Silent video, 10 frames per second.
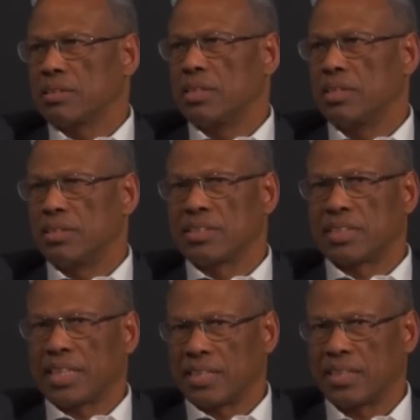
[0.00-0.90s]
They're in the
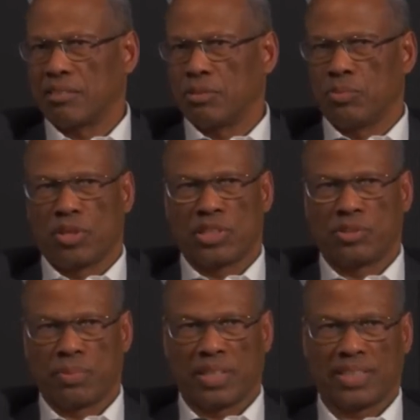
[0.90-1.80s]
secondary
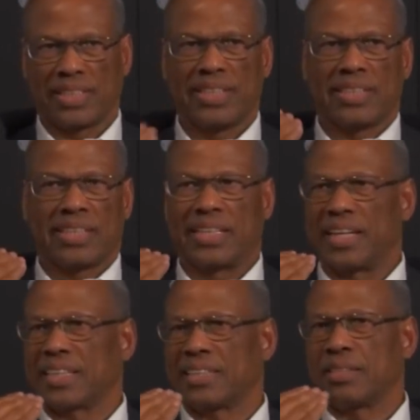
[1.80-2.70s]
mortgage market. They're
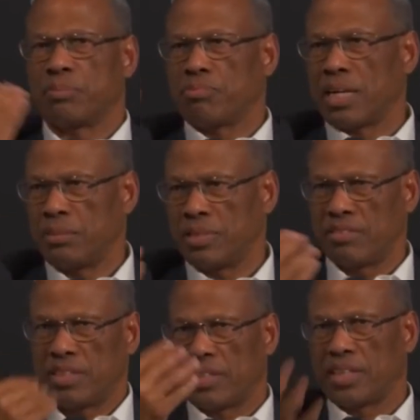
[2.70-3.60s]
not in the
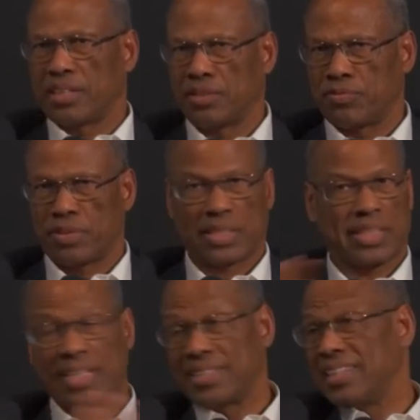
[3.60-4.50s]
primary. They're not at the front
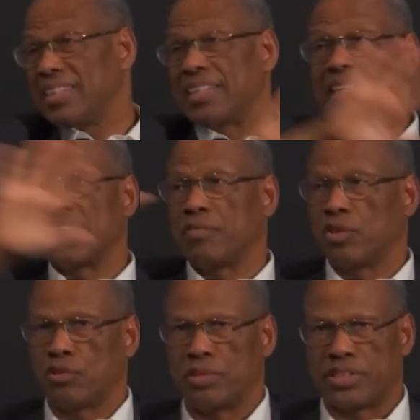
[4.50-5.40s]
line. They never
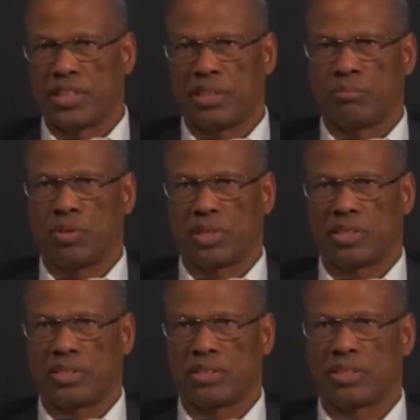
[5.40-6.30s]
originate
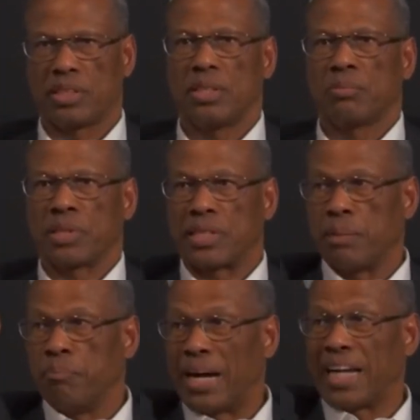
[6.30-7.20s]
mortgages. But they
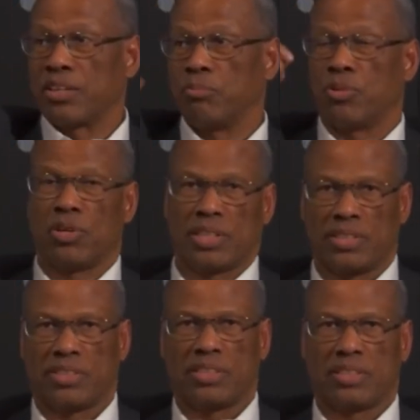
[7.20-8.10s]
buy the
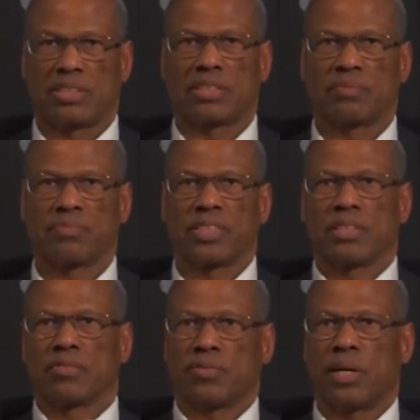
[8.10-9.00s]
mortgages
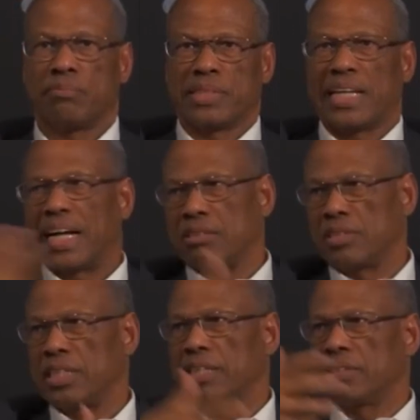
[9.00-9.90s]
from the
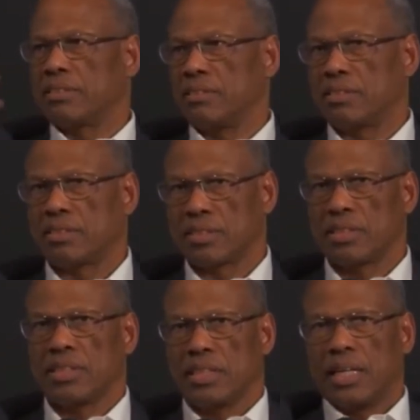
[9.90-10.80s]
aggregators
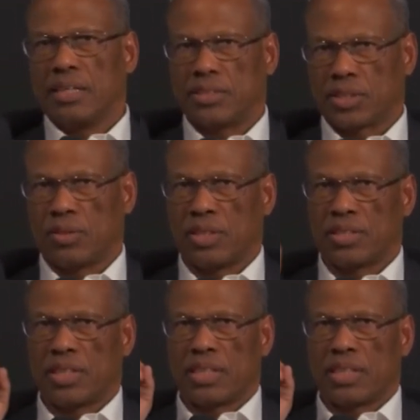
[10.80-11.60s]
and so on.